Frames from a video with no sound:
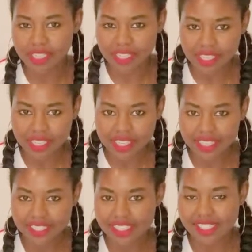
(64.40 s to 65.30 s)
look
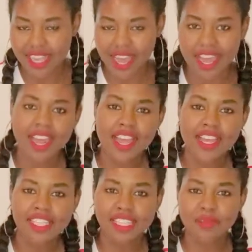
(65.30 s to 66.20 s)
just add
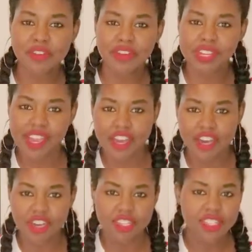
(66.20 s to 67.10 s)
some different
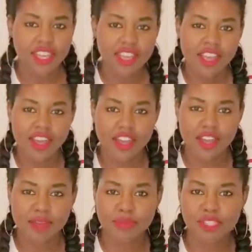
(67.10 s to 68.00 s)
layers
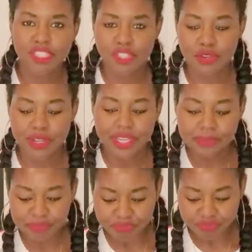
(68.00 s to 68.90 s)
um, to it